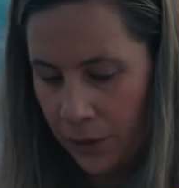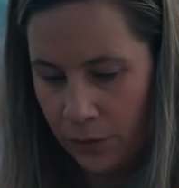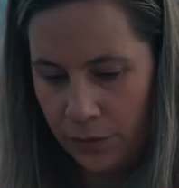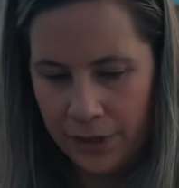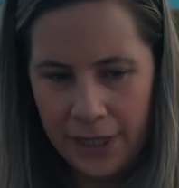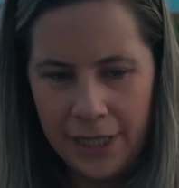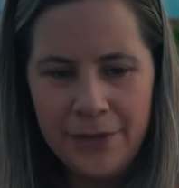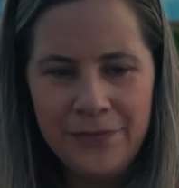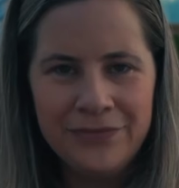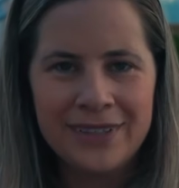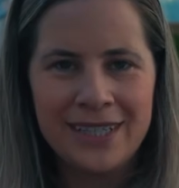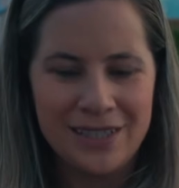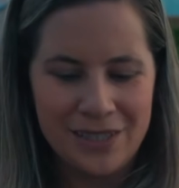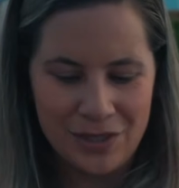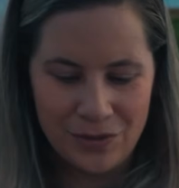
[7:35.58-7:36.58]
Okay,
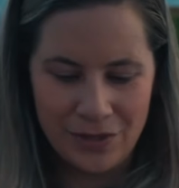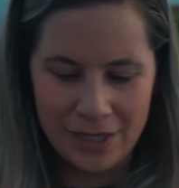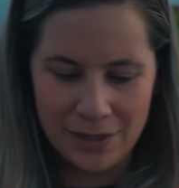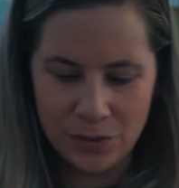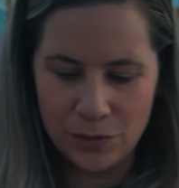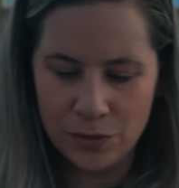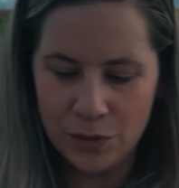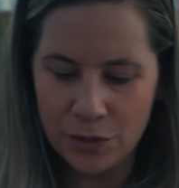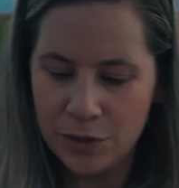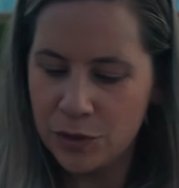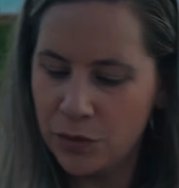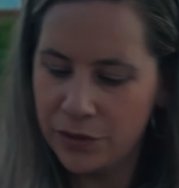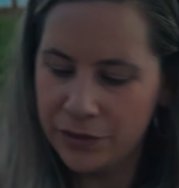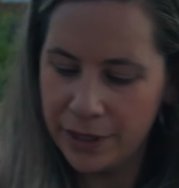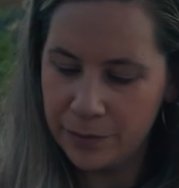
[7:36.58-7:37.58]
so that's those all
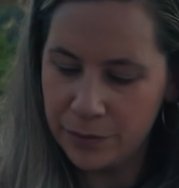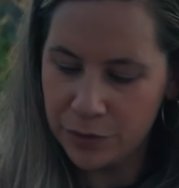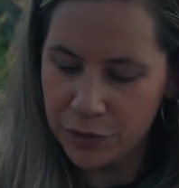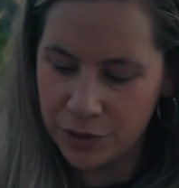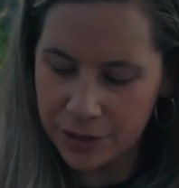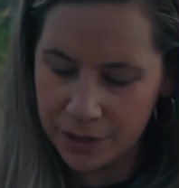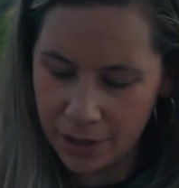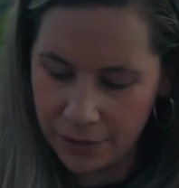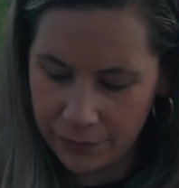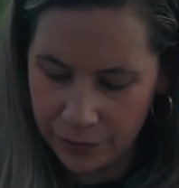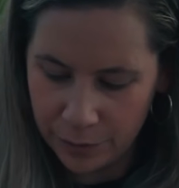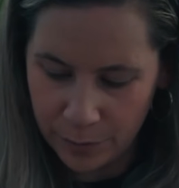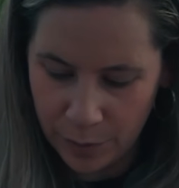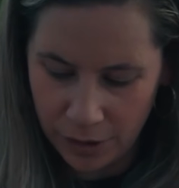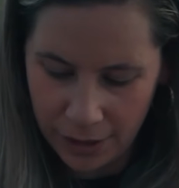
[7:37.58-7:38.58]
sown, then we'll just cover
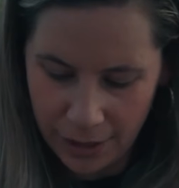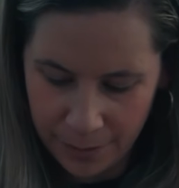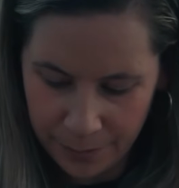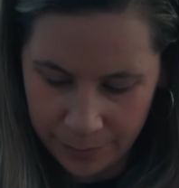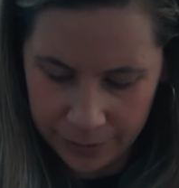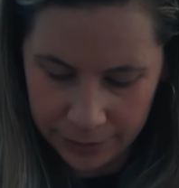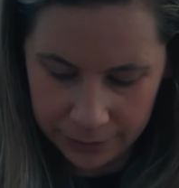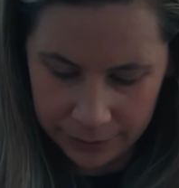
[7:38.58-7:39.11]
them all up.